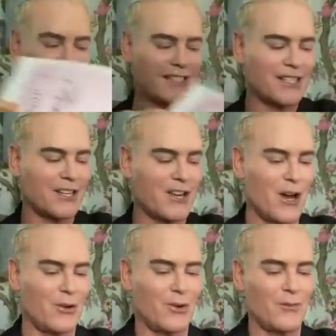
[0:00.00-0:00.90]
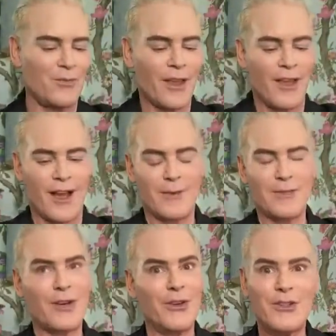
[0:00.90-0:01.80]
That's the code. I'm
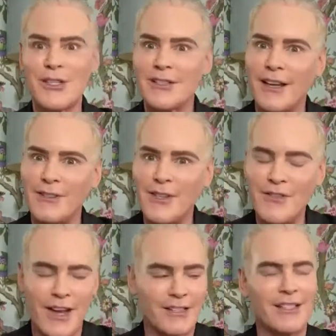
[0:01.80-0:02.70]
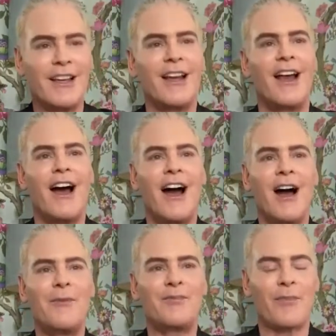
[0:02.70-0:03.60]
so used to saying Too Faced.
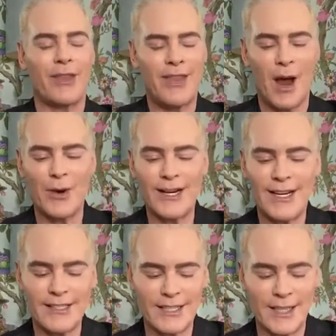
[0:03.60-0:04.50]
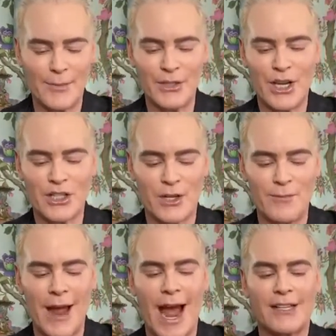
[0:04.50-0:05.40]
Now we're gonna get into Lip
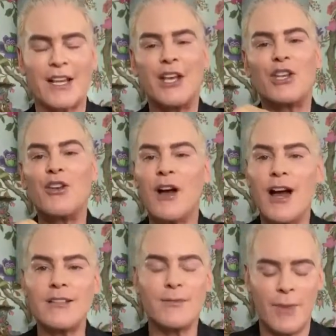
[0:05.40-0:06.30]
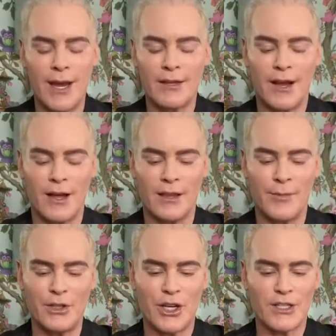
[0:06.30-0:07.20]
Injection Max. You guys made
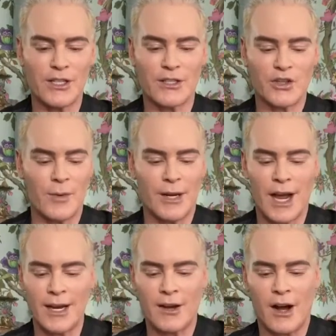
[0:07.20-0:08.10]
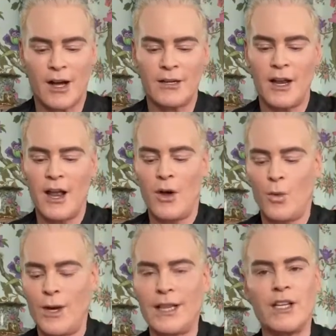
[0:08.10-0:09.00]
Lip Injection Extreme an icon.
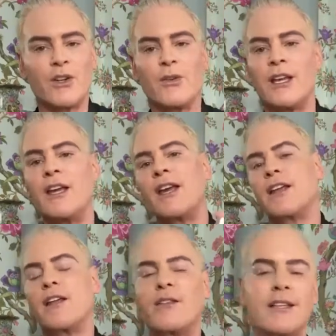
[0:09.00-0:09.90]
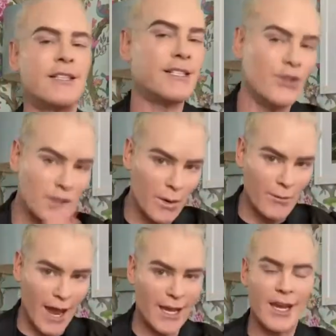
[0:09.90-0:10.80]
We literally, as soon as we
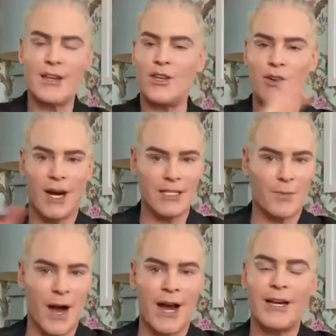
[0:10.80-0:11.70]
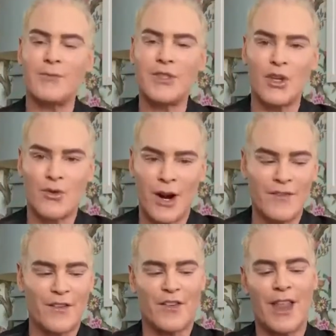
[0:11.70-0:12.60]
make it, you guys buy it. I'm so
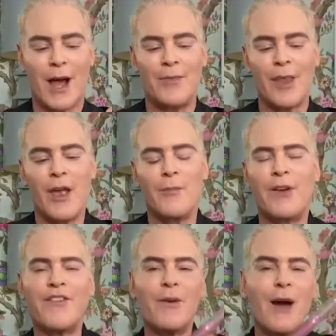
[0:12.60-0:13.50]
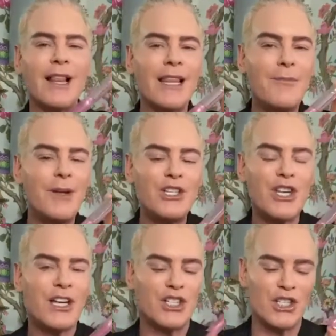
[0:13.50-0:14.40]
grateful for that. But for my lip
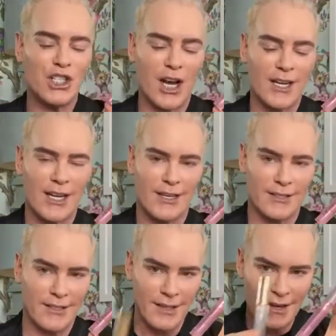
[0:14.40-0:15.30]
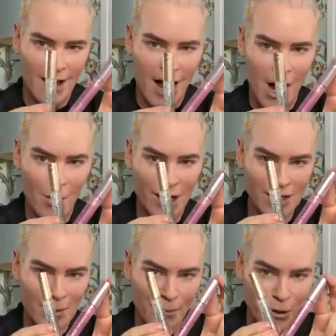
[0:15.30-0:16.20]
injection junkies, I
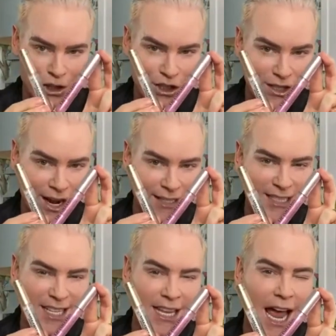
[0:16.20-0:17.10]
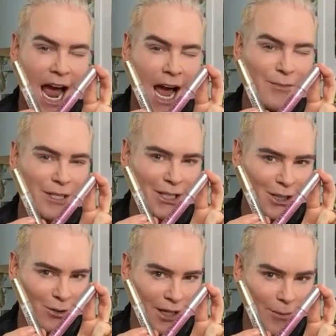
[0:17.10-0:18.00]
wanted to push science to the
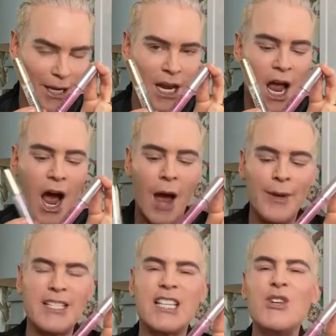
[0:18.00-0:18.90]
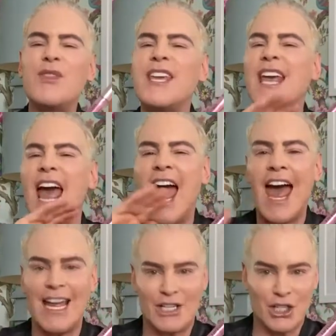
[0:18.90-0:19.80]
absolute limit. I mean, to the
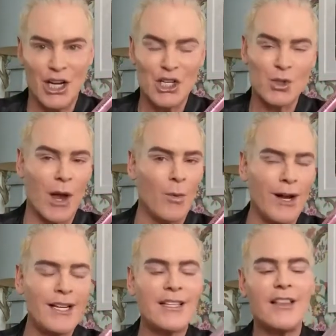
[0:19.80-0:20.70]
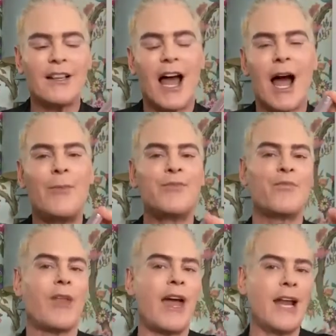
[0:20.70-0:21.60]
edge. So I went into the lab
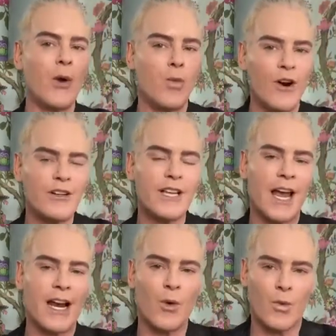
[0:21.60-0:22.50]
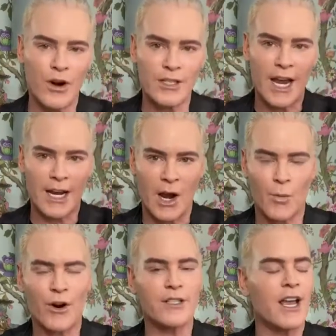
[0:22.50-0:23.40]
and I worked and I worked and I
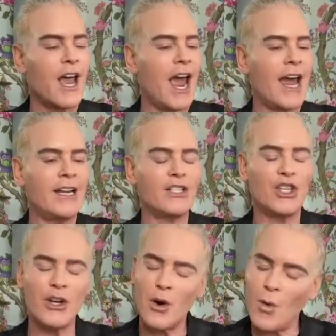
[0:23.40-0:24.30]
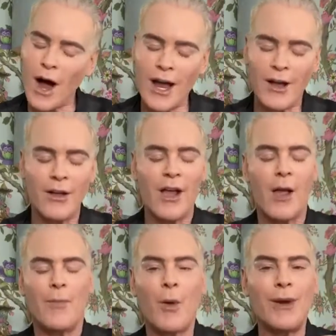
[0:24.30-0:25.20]
worked. And it took a while,
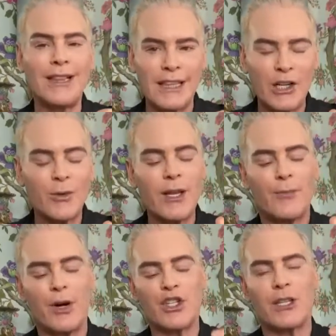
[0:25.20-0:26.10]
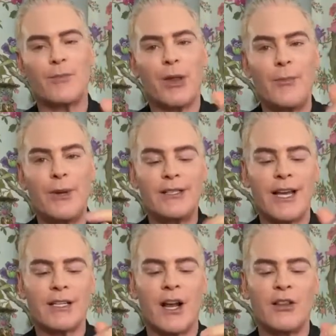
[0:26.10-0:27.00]
but we literally pushed the plumping
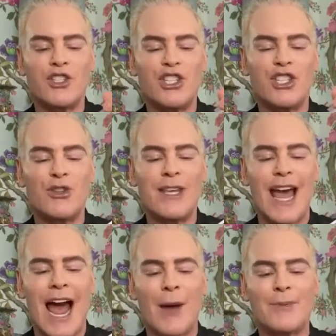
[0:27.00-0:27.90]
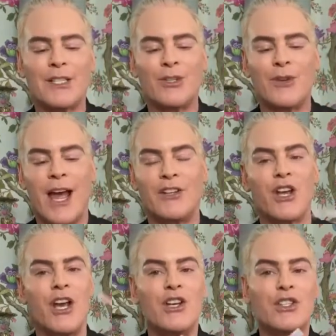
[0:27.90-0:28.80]
technology to the absolute edge.
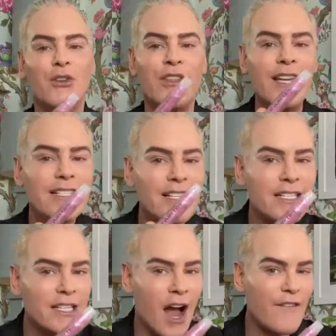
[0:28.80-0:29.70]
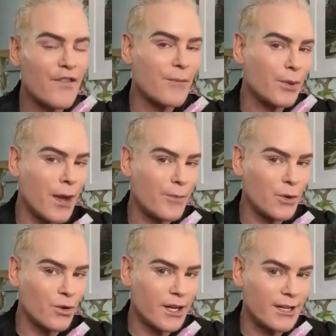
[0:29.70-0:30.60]
So this is not for plumping
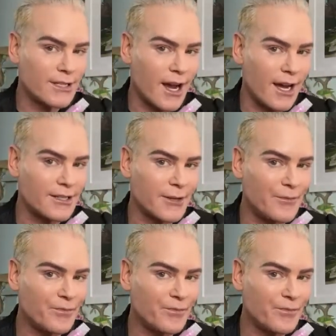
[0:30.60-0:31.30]
rookies, guys.